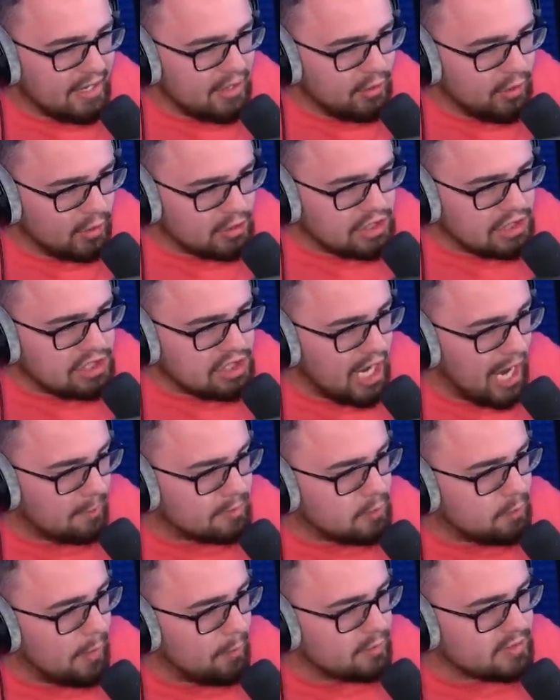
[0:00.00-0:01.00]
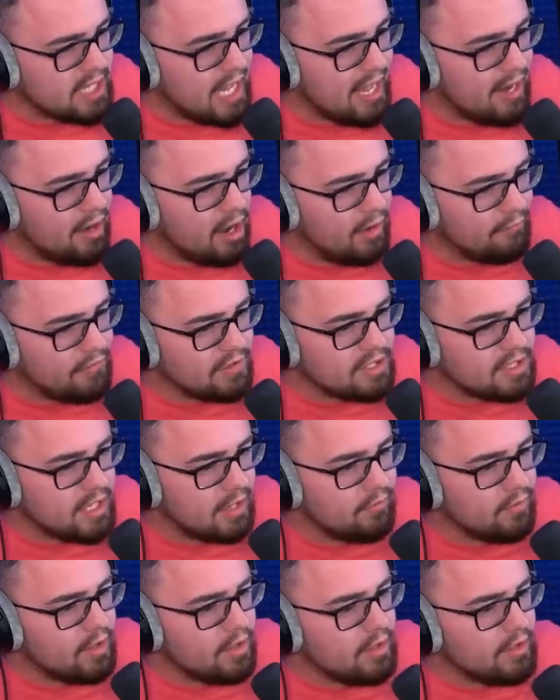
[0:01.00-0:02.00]
You know she chops people's head off and
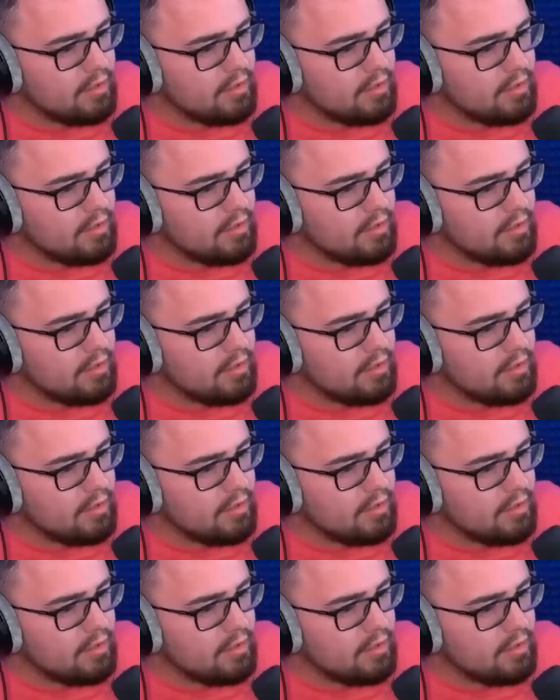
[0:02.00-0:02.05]
stuff.